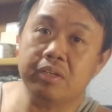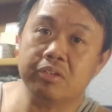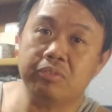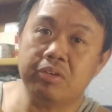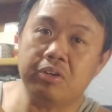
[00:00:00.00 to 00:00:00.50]

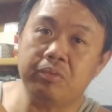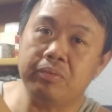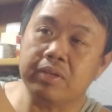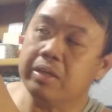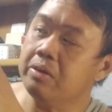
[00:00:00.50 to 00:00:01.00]
one
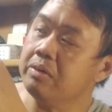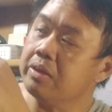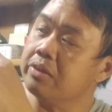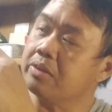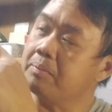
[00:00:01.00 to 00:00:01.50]
over here
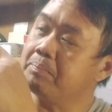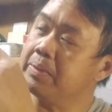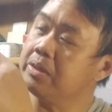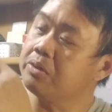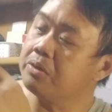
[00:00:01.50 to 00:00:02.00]
is a
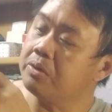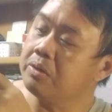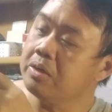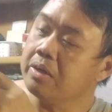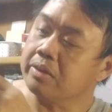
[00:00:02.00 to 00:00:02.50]

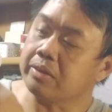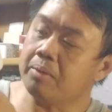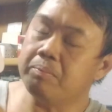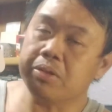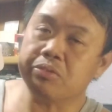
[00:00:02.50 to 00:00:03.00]
bigger
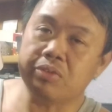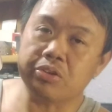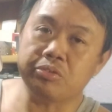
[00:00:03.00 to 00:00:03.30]
tablet right